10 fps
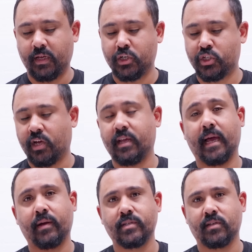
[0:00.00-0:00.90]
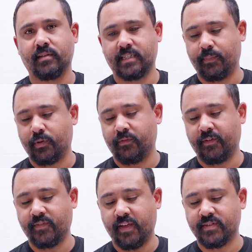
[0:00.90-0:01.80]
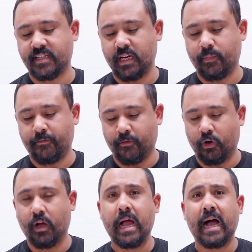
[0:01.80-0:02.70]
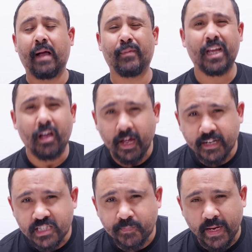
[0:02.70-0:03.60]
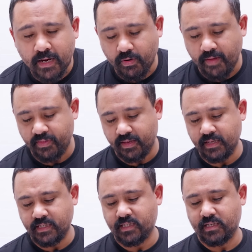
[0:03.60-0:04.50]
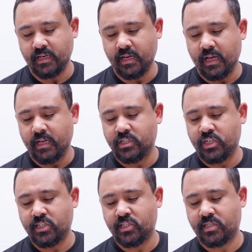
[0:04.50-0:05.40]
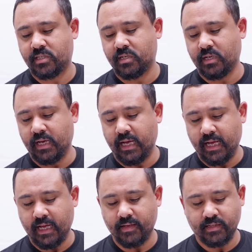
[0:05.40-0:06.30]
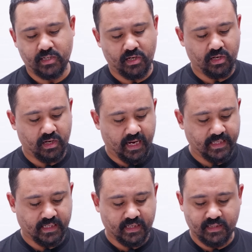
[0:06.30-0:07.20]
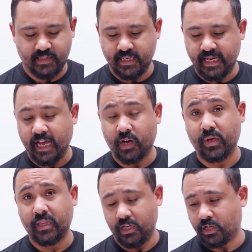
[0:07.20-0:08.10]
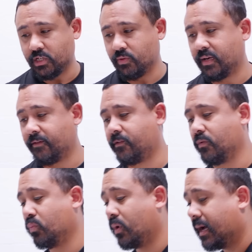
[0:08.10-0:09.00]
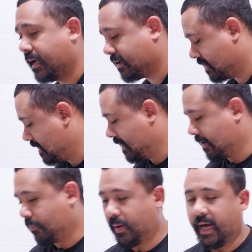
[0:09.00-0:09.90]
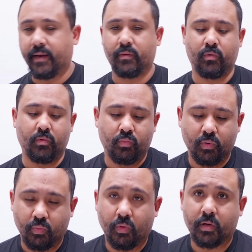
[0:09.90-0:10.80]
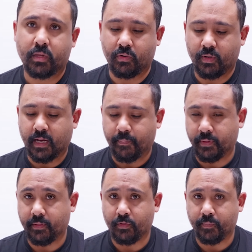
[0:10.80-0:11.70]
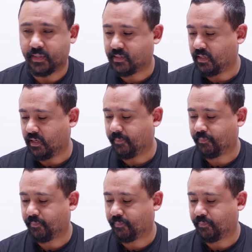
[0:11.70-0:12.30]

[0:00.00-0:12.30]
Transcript: We're gonna show you how to install a CPU if you've never seen it before. I'm gonna kind of speed run this just so you guys can see how quickly you can do it if you want. But we'll walk through a couple little bits here.